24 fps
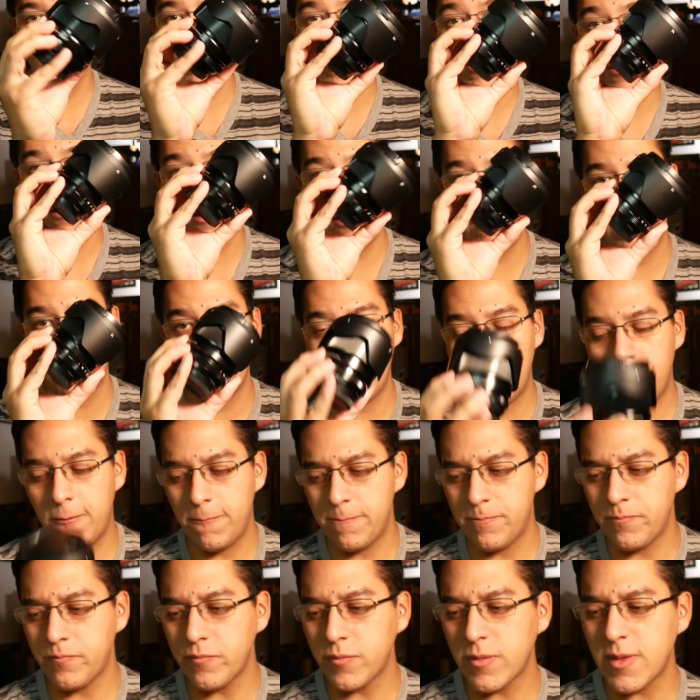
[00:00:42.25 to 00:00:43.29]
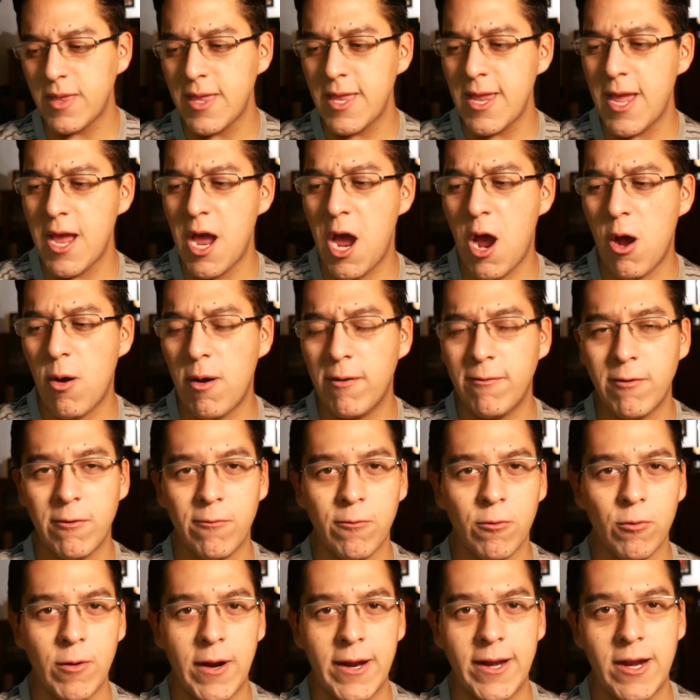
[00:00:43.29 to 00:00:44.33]
detail. However,
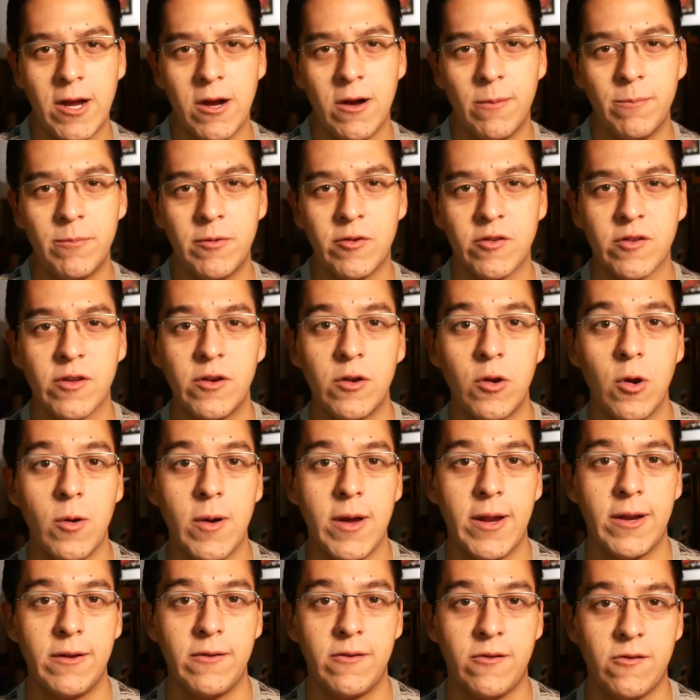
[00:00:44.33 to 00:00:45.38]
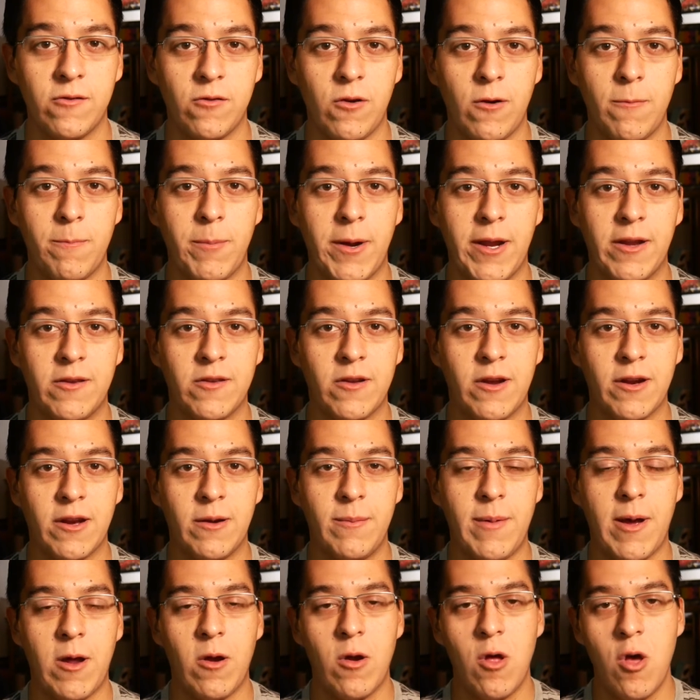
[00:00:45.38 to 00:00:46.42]
for right now, I'm just gonna go ahead and start by talking
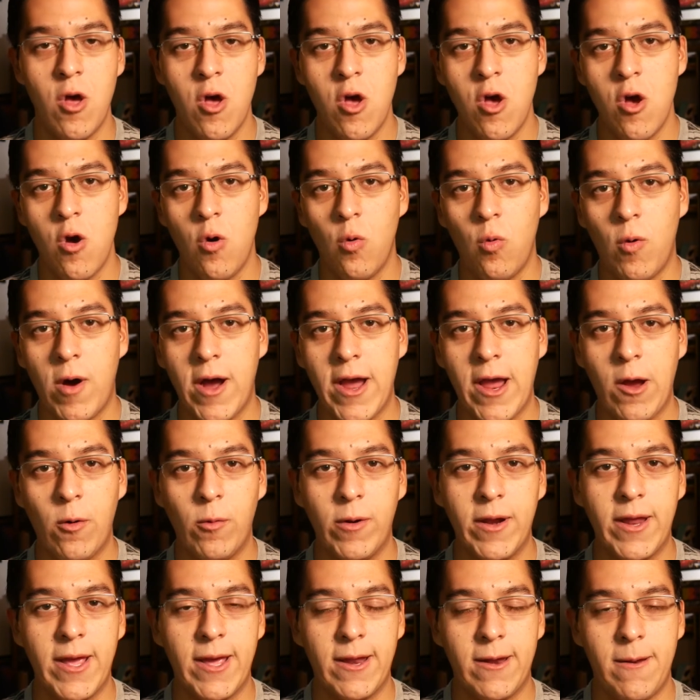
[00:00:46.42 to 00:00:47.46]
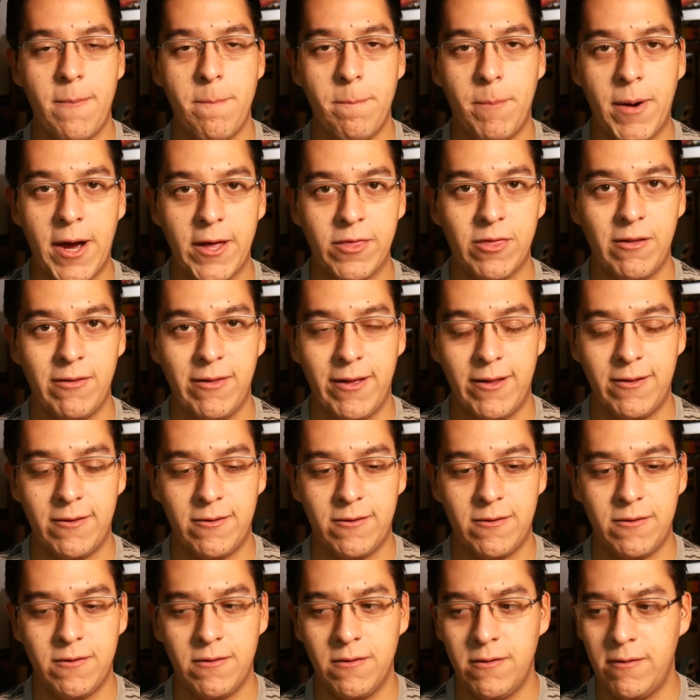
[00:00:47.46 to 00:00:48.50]
about why I went ahead and bought the
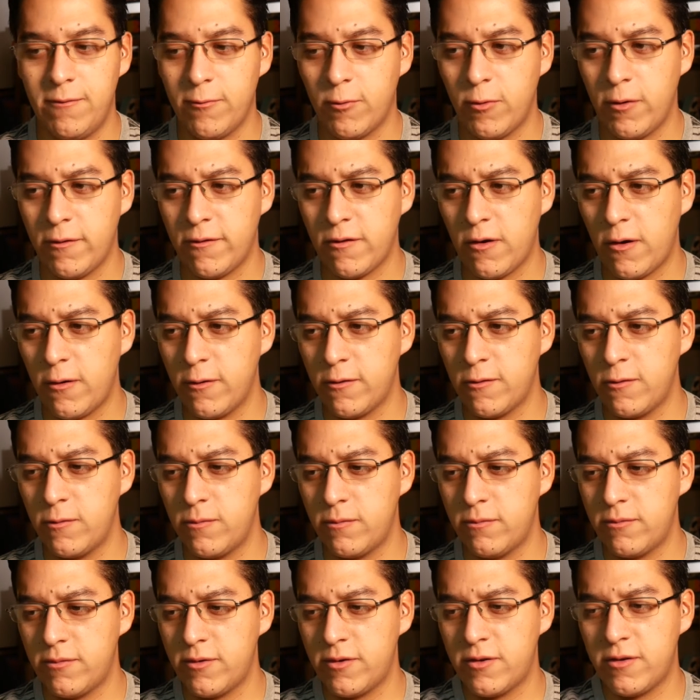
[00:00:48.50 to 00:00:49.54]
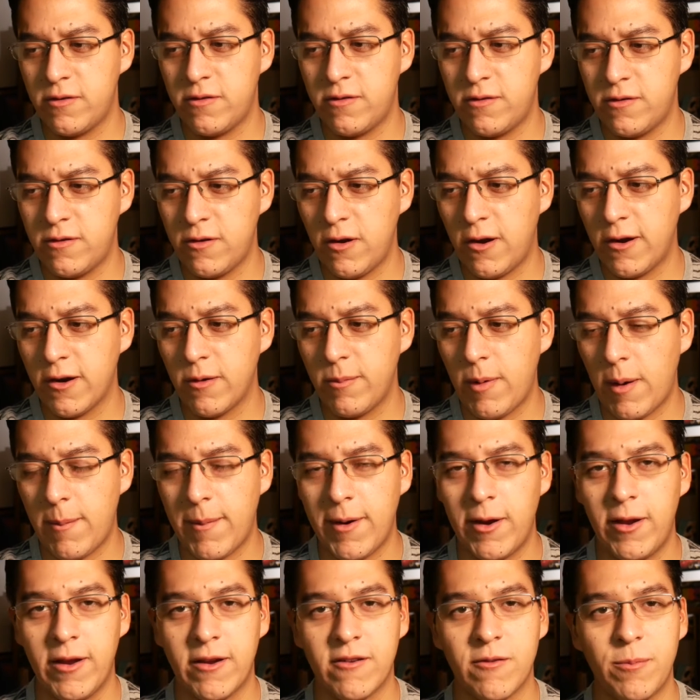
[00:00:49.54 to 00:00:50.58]
lens. Of course, I'll also talk about
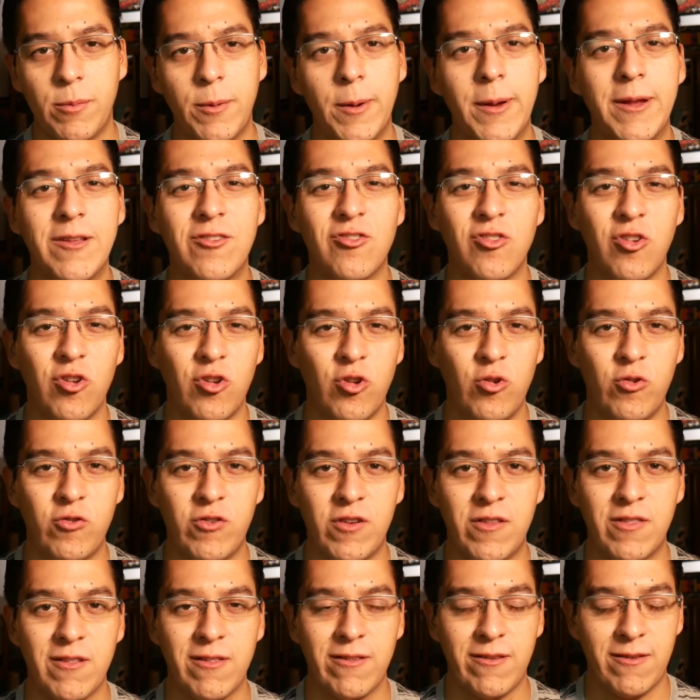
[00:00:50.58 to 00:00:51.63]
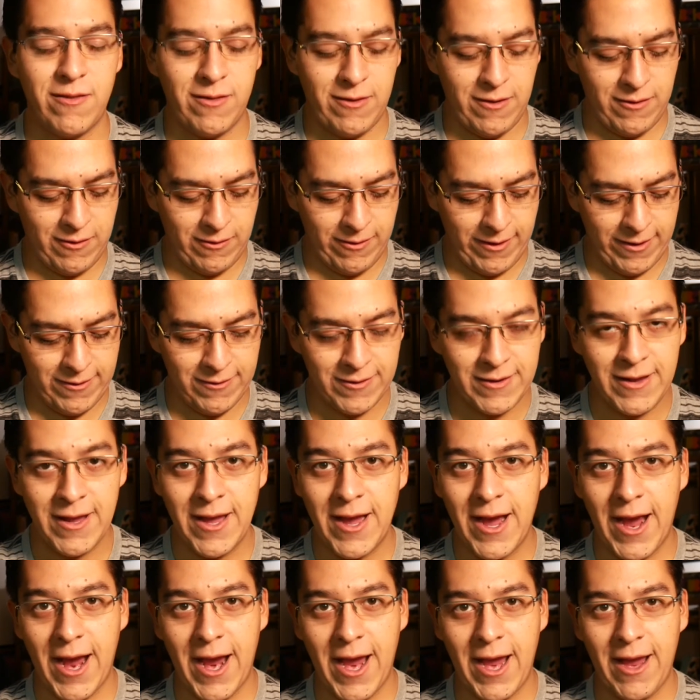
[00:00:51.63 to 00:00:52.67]
my experience using this lens.
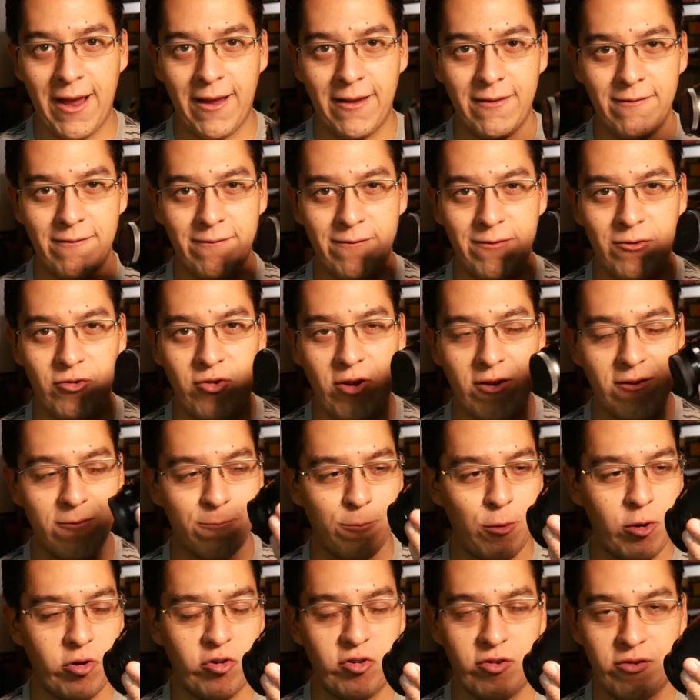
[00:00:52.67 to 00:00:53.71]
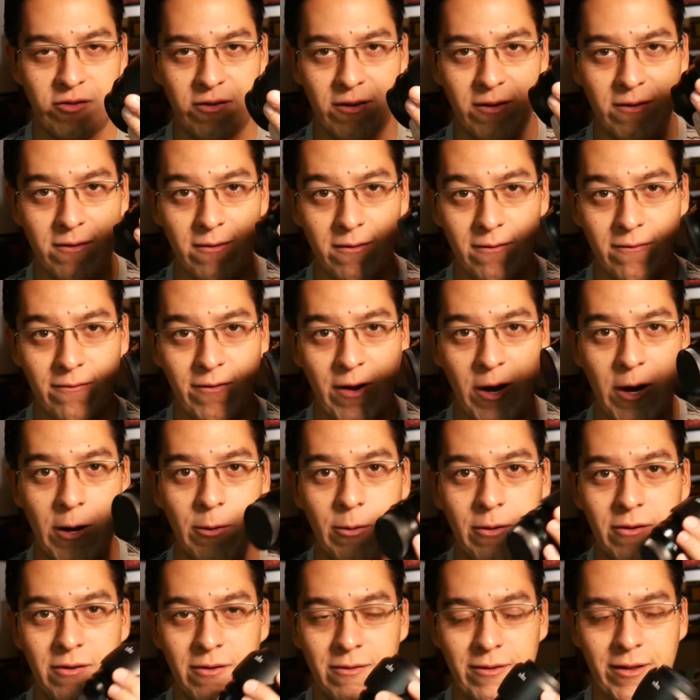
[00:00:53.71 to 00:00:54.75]
I have just purchased it very
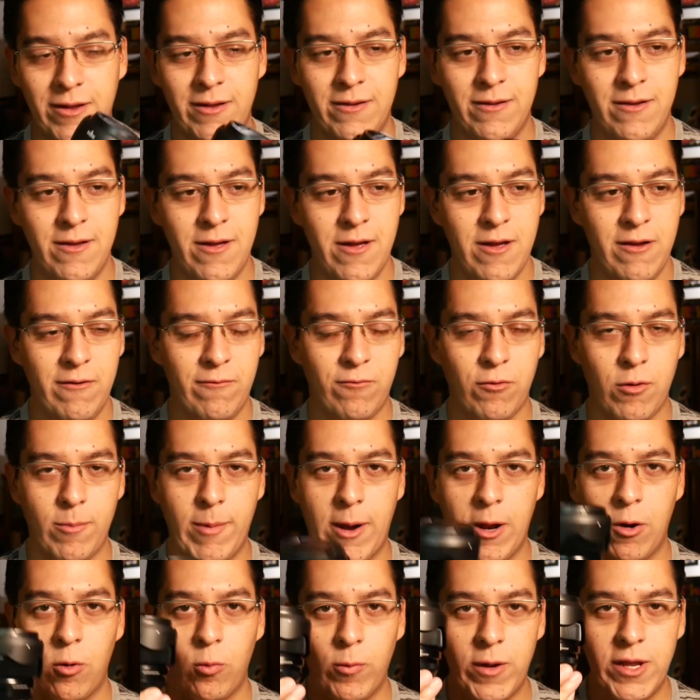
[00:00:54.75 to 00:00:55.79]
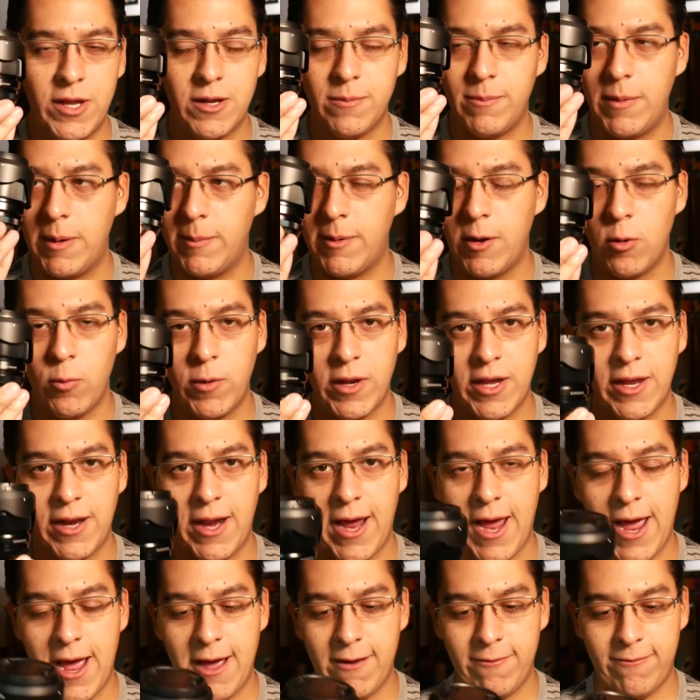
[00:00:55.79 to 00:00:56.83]
recently for about a week, maybe a week and
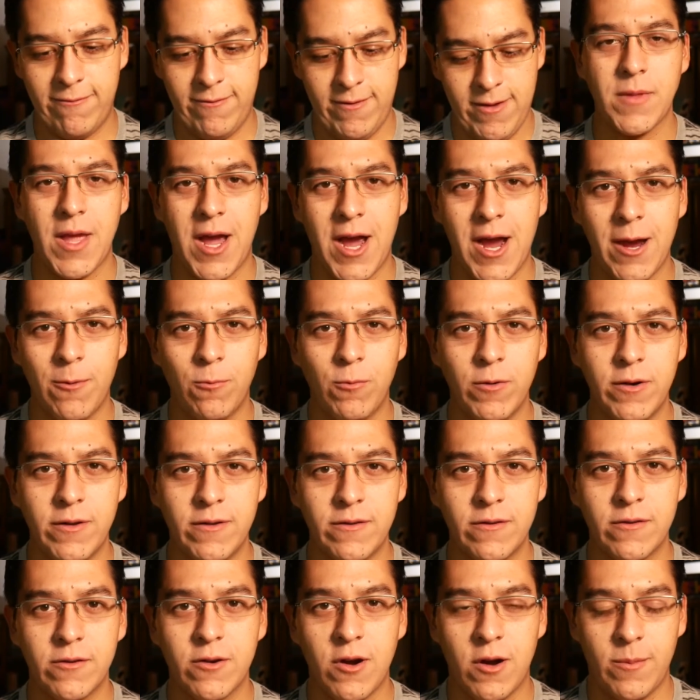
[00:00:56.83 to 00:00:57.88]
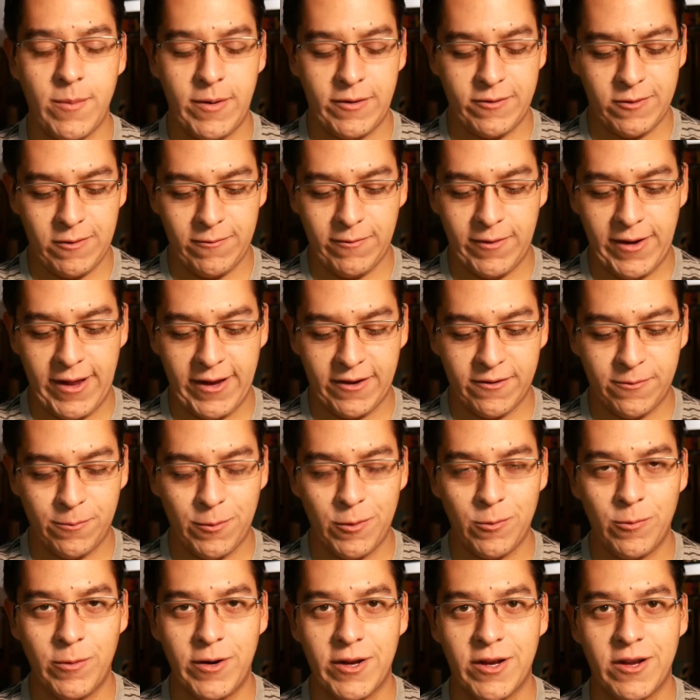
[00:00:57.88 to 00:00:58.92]
a half. I wouldn't call myself an
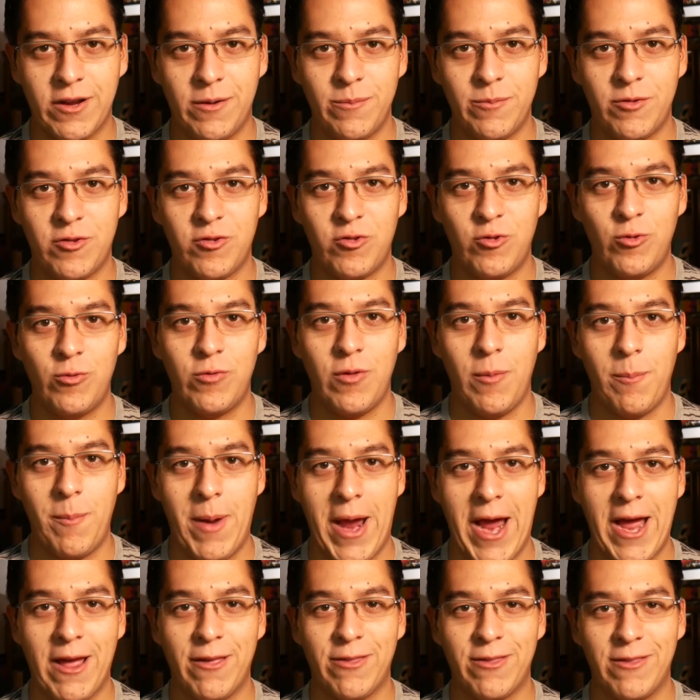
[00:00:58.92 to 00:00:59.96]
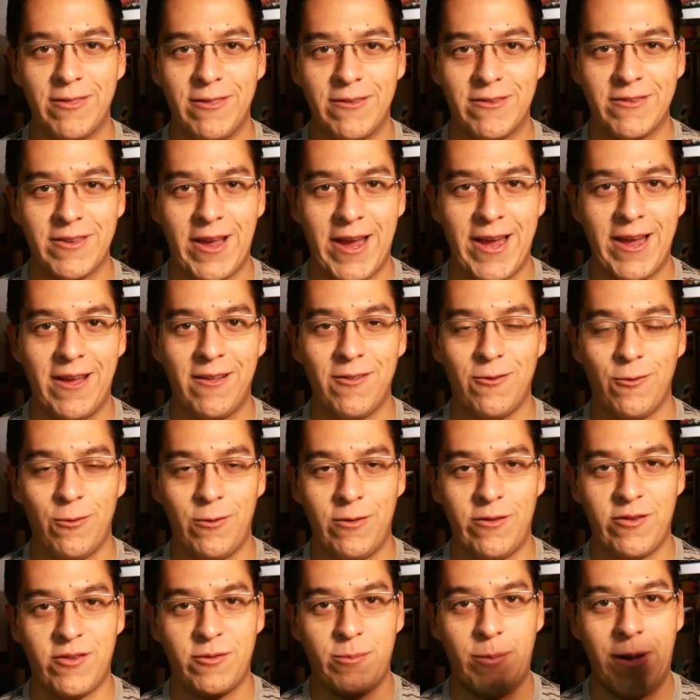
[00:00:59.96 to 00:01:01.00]
expert when it comes to the math and the science
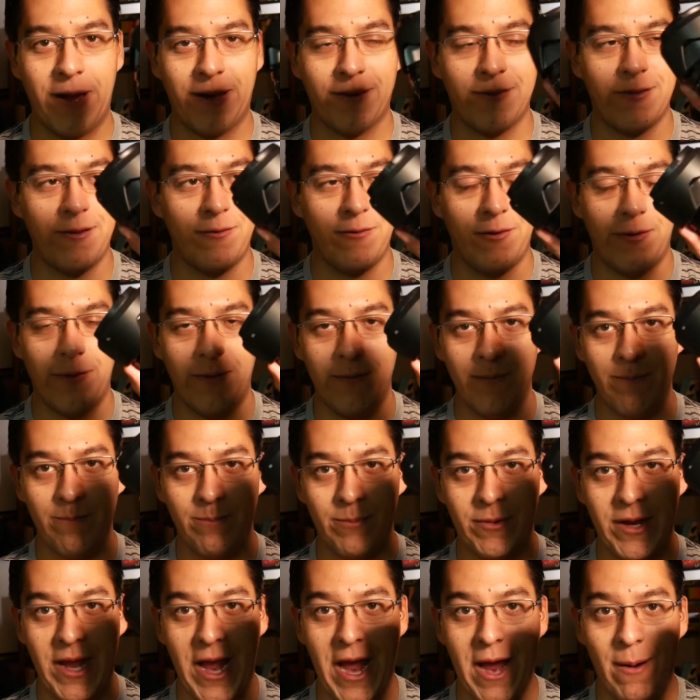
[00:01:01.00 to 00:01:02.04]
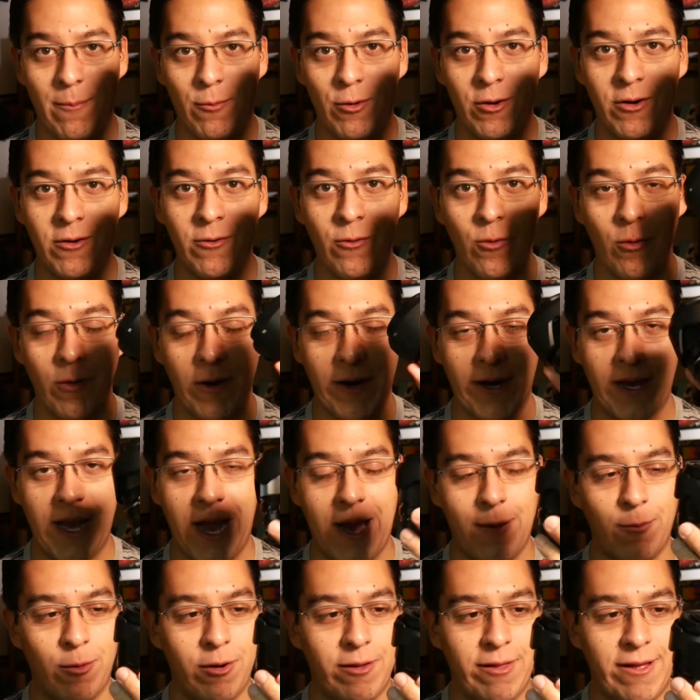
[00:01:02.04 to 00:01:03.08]
or the specs of a camera or a
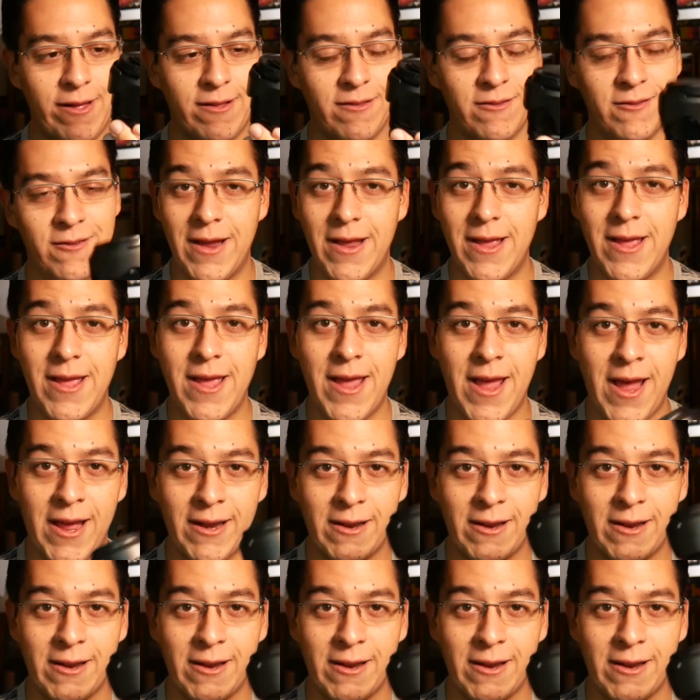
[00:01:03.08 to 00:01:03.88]
camera lens. And I